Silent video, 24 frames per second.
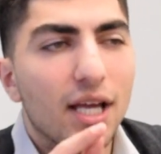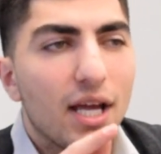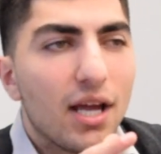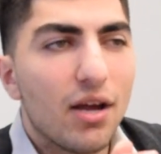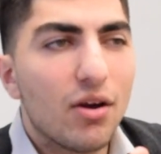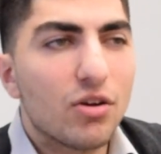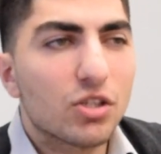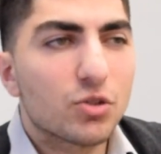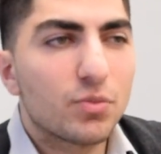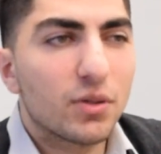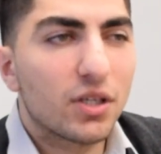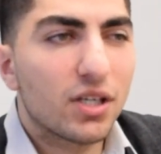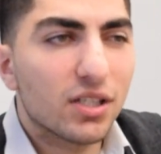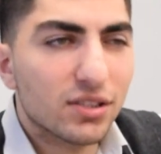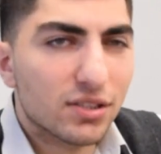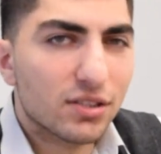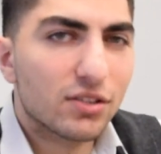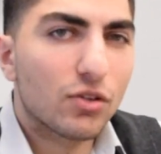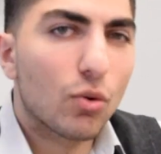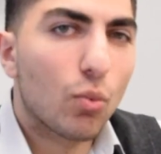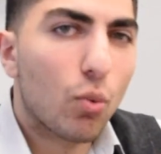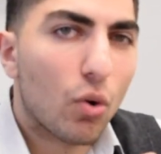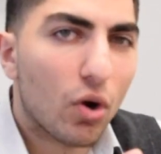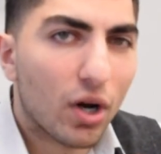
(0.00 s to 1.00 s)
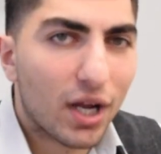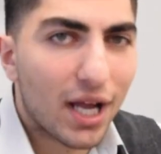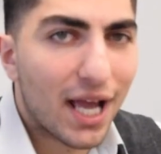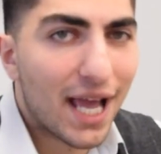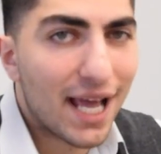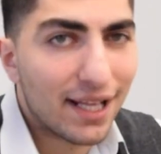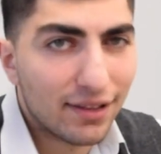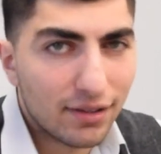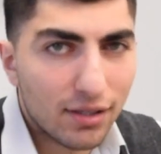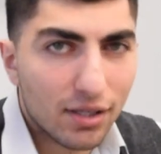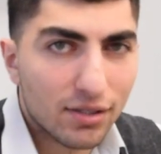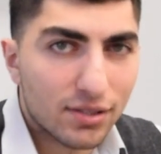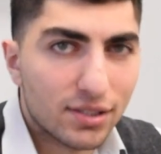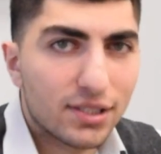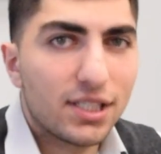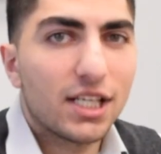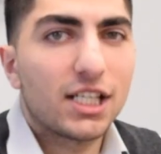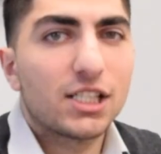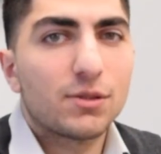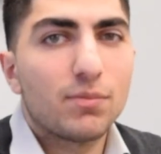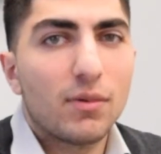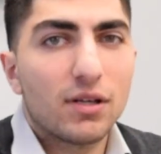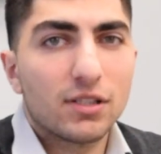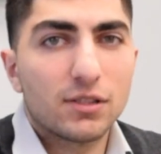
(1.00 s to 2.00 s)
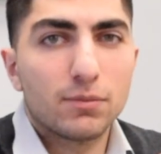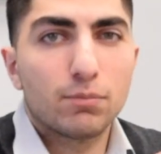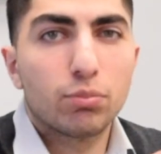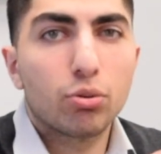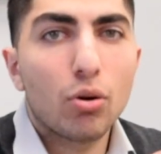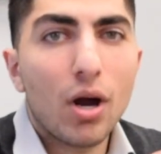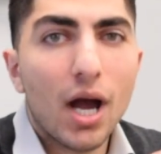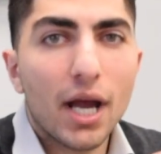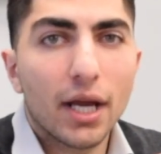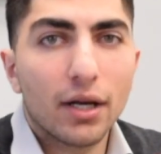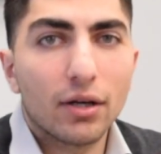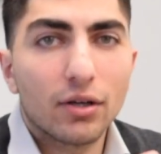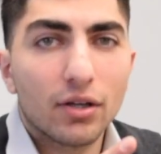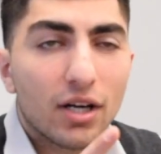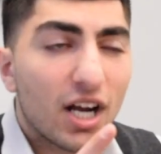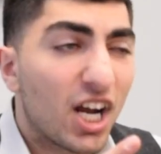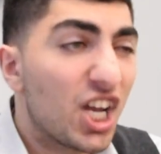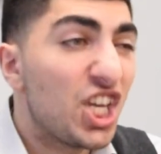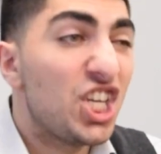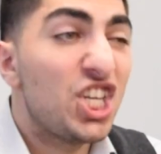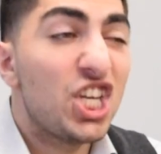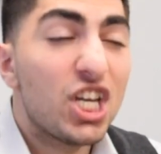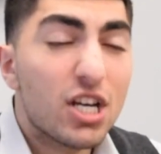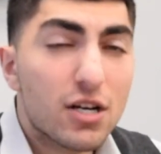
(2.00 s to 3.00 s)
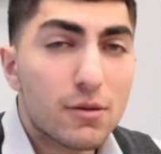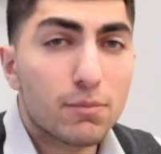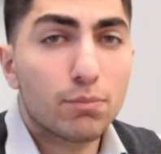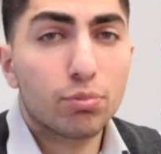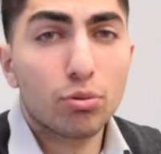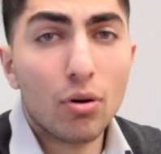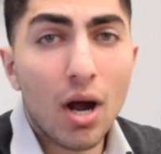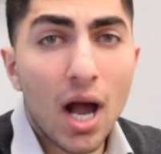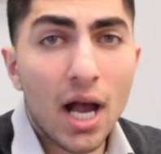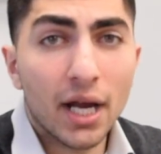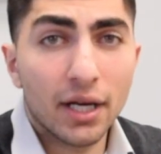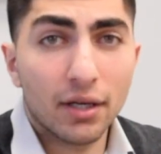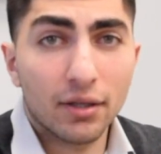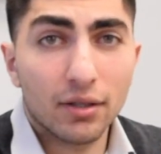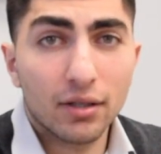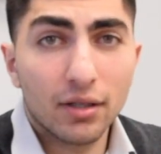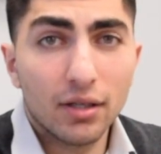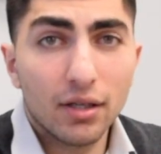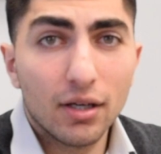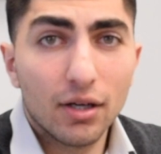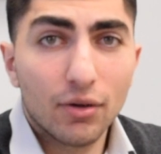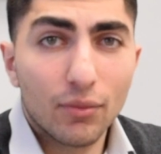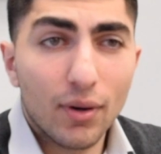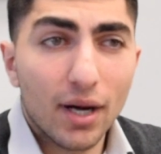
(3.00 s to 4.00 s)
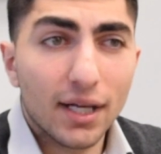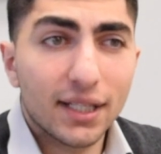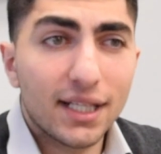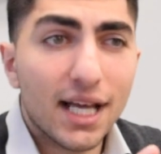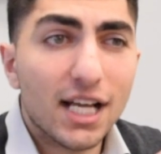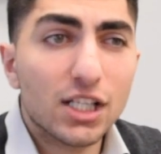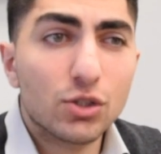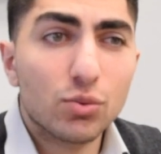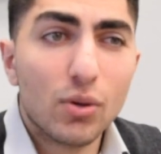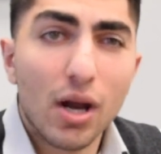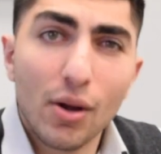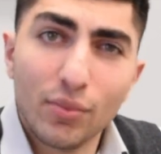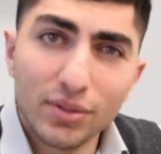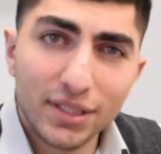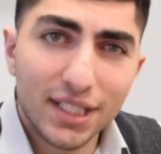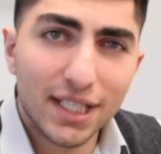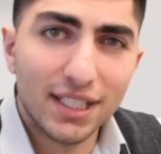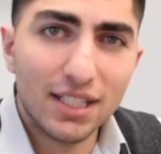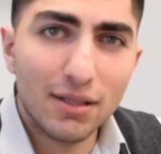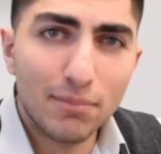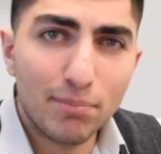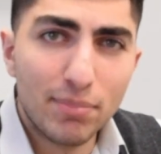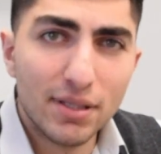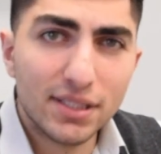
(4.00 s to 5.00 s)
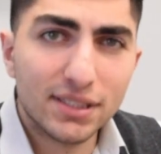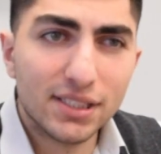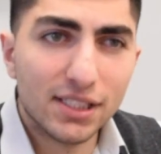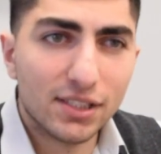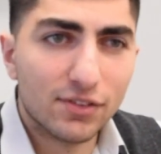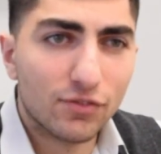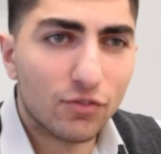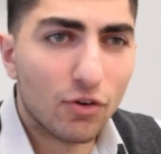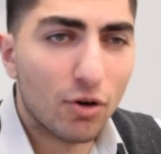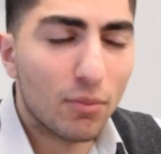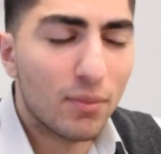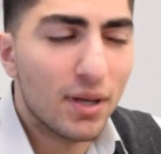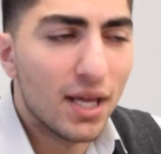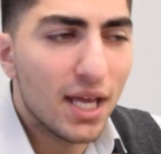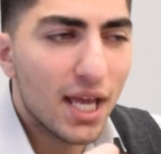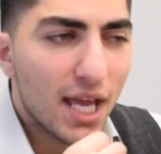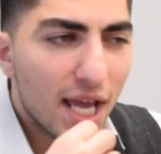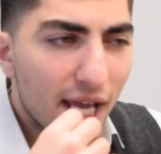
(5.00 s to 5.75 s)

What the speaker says: It was because of the work I had done 6 months prior, a year prior, right? That's where I was getting the business from.